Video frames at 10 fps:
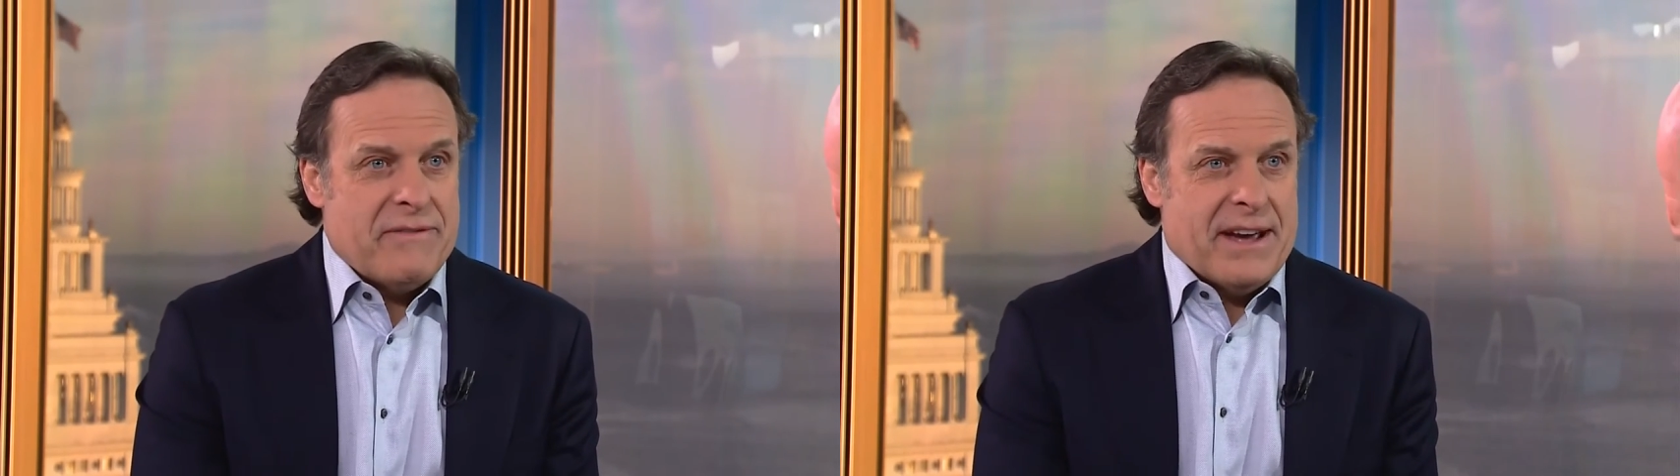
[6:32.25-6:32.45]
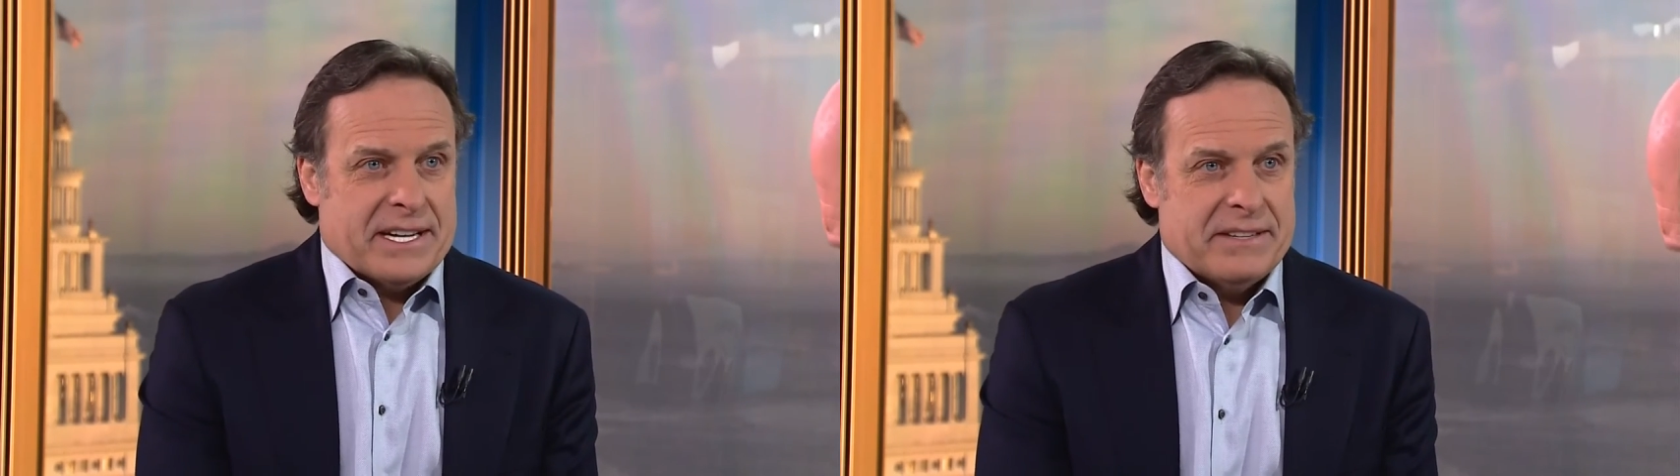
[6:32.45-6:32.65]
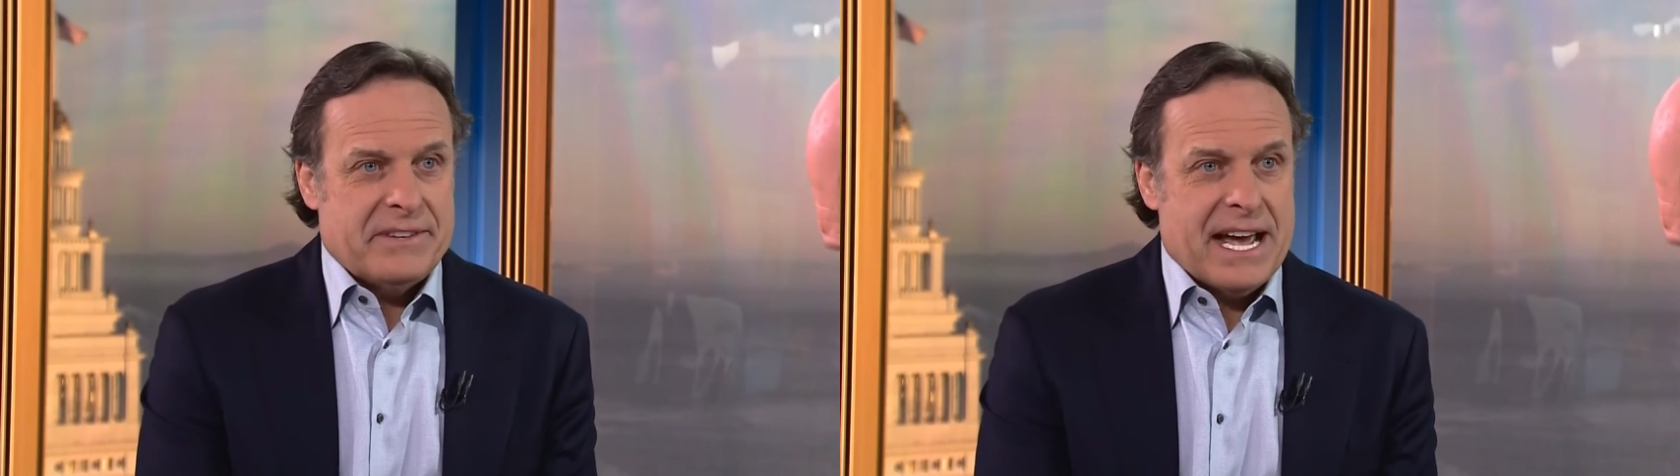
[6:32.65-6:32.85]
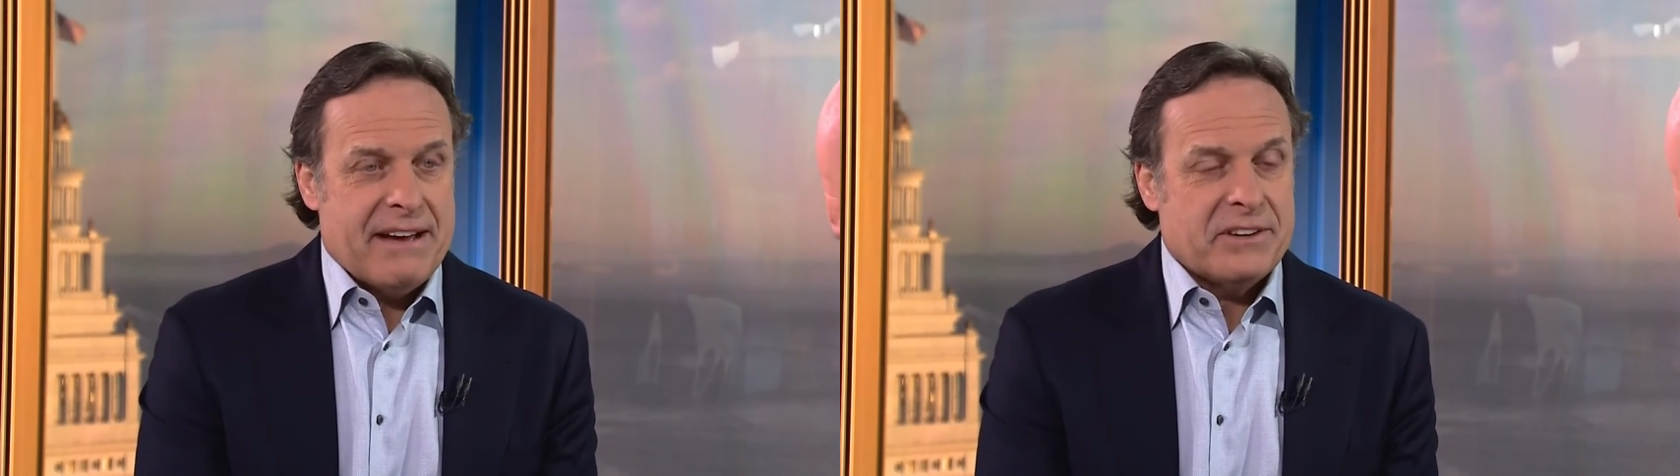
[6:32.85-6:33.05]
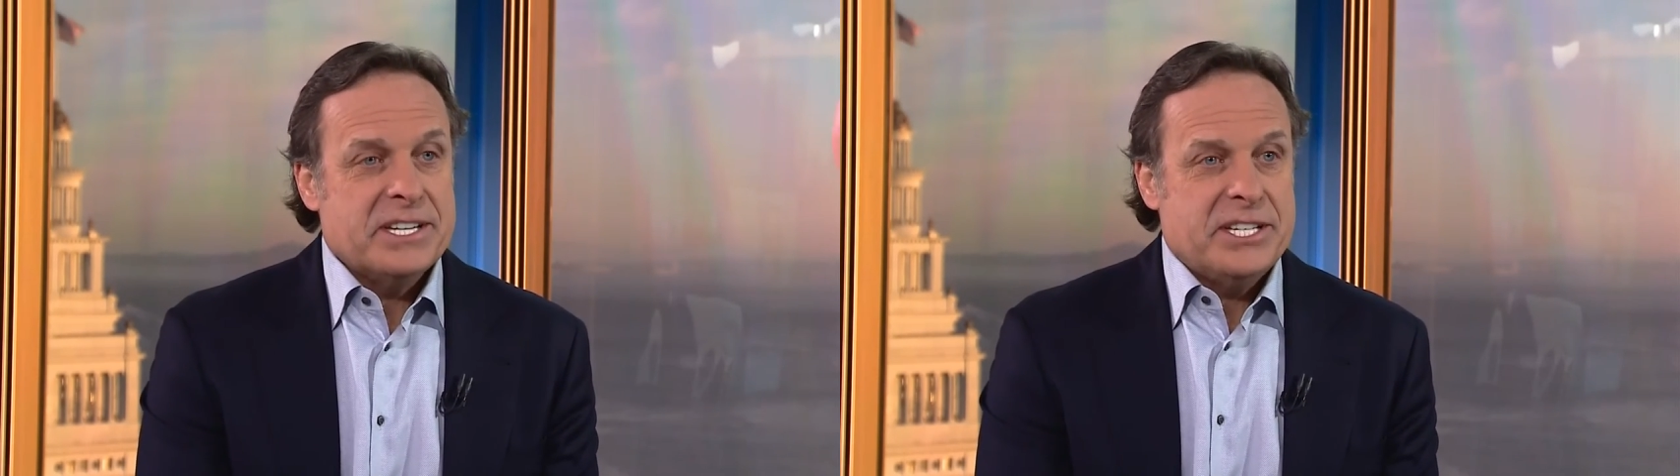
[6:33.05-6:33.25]
effective to
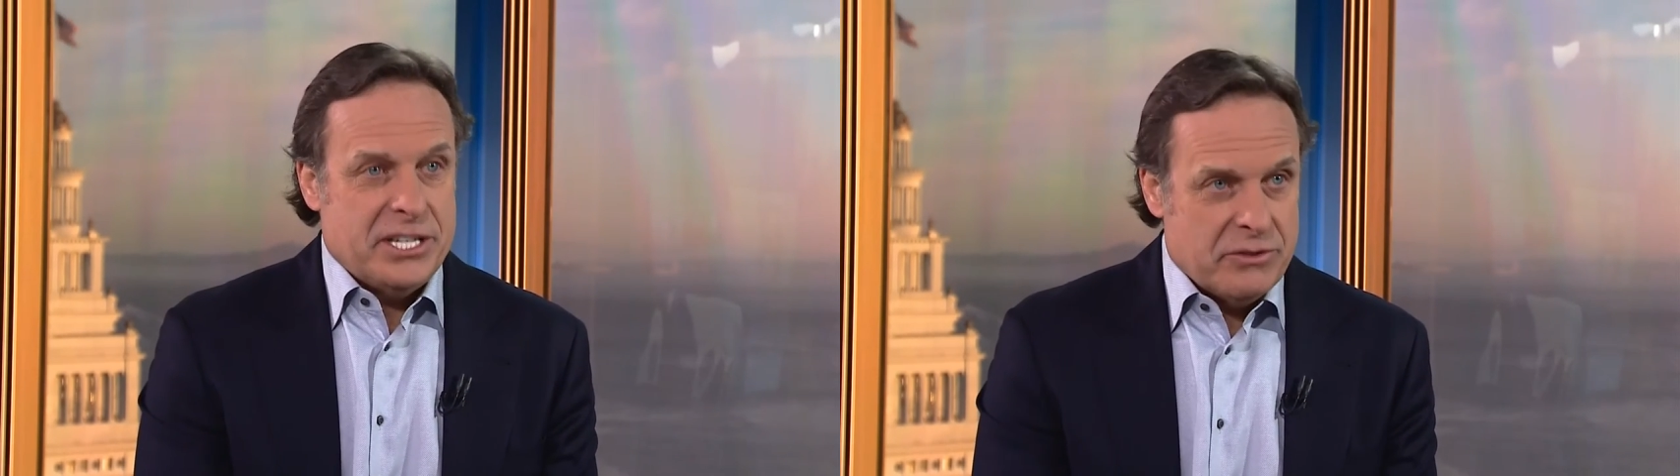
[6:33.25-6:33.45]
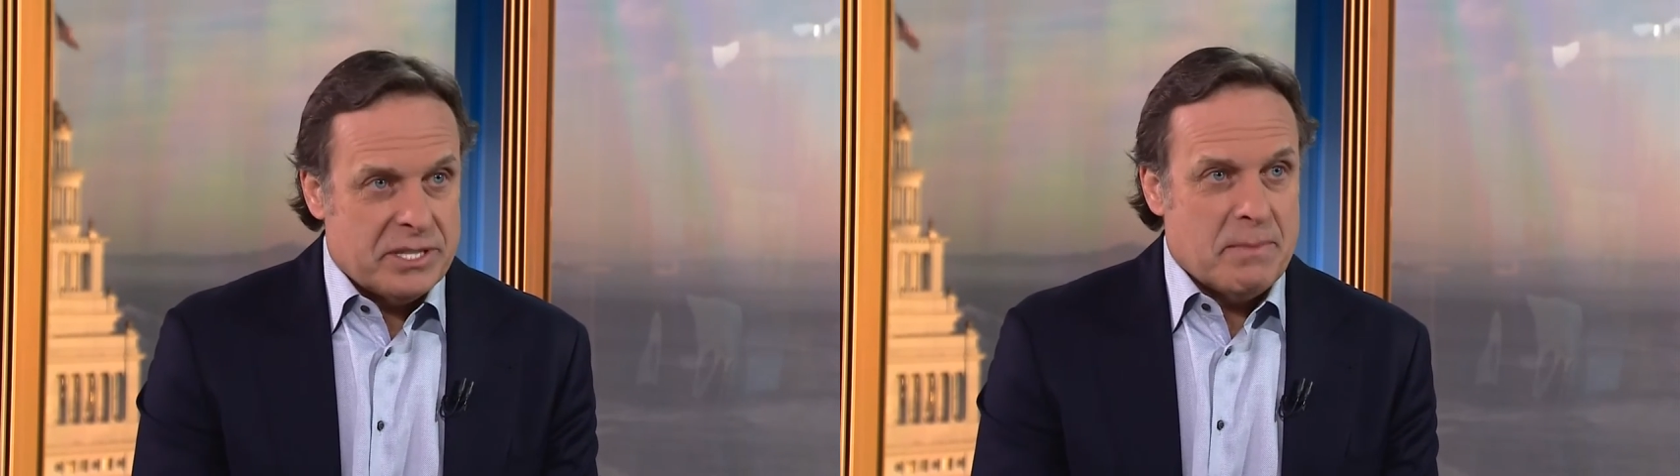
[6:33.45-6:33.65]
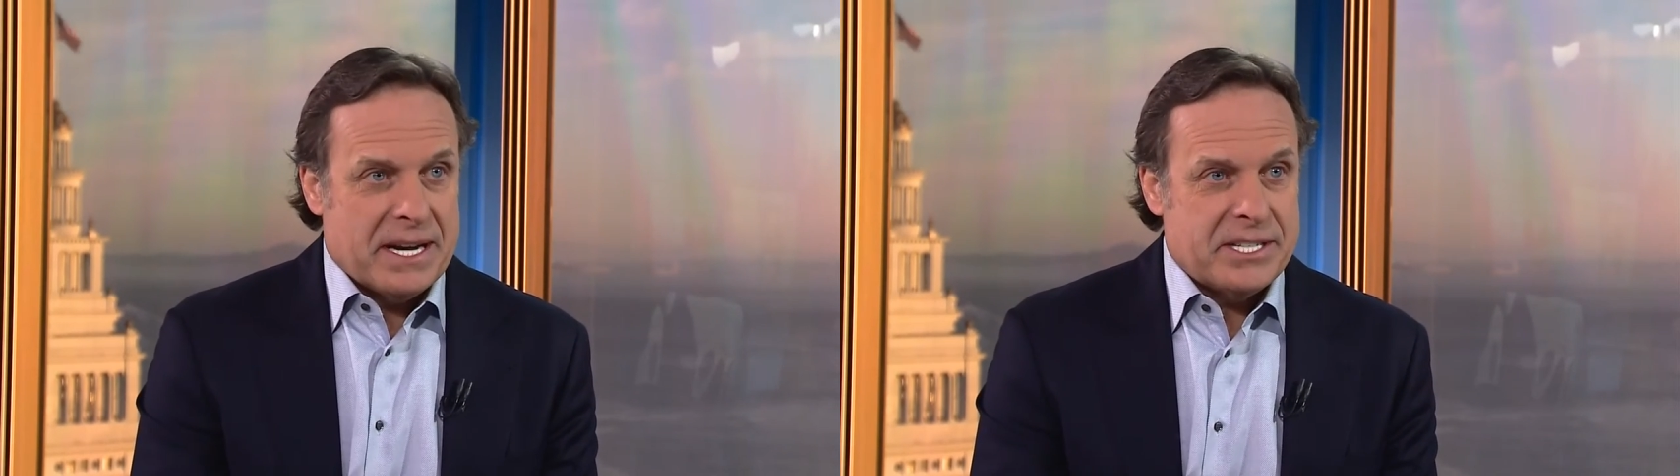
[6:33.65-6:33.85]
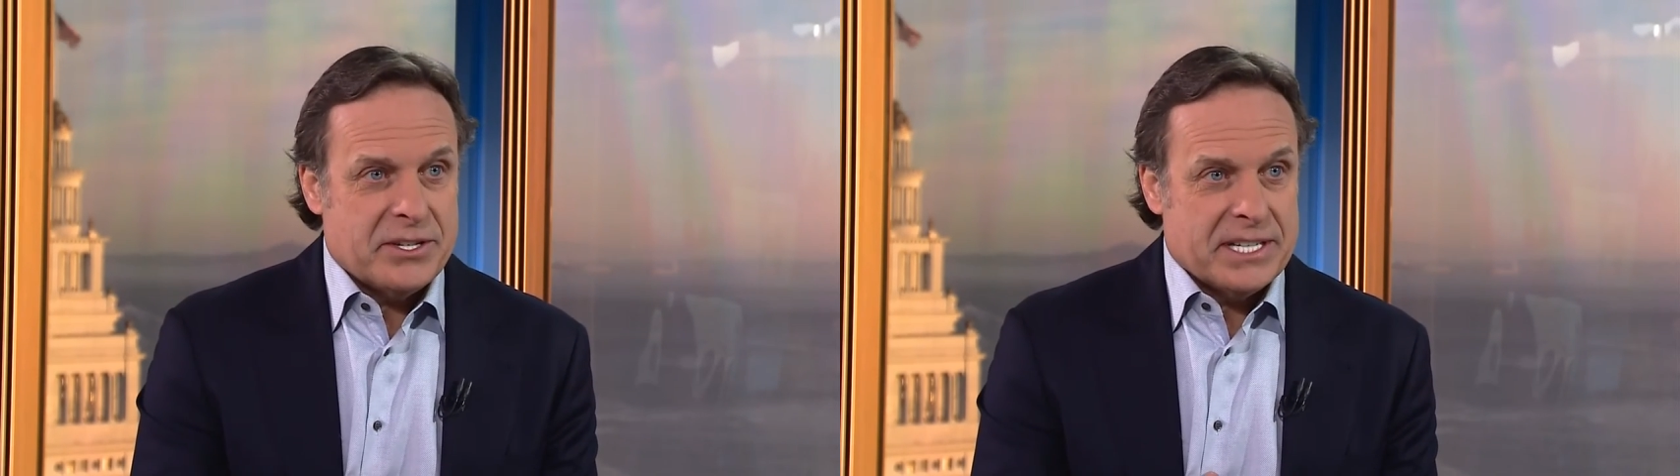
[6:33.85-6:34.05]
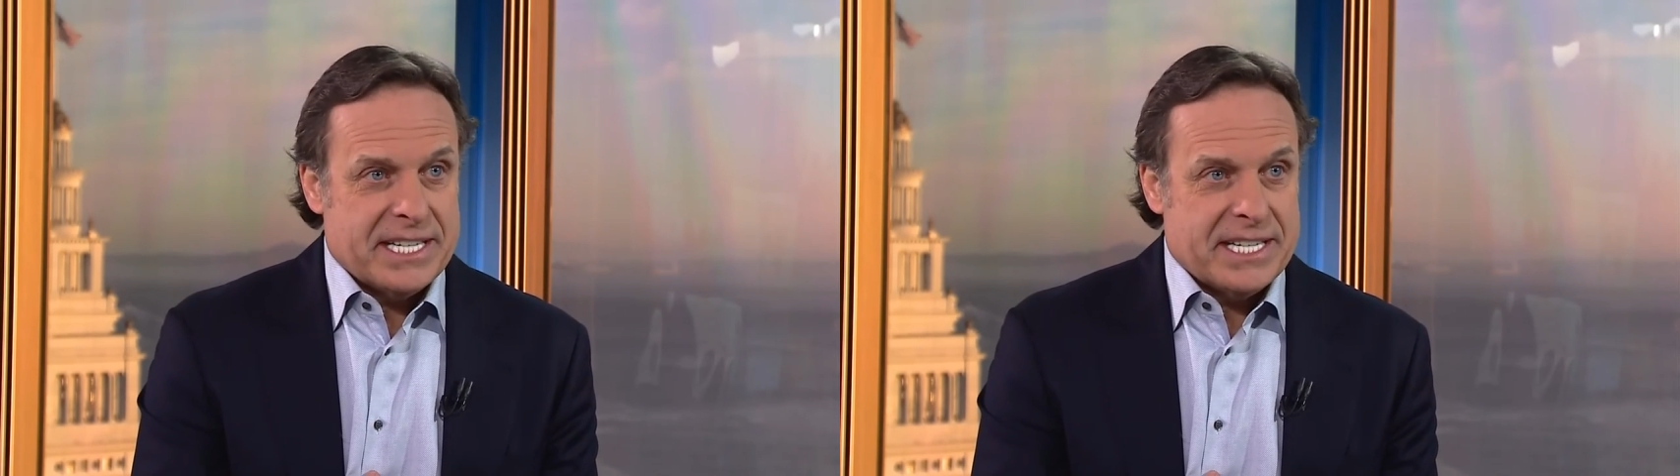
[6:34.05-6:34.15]
have continuous monitoring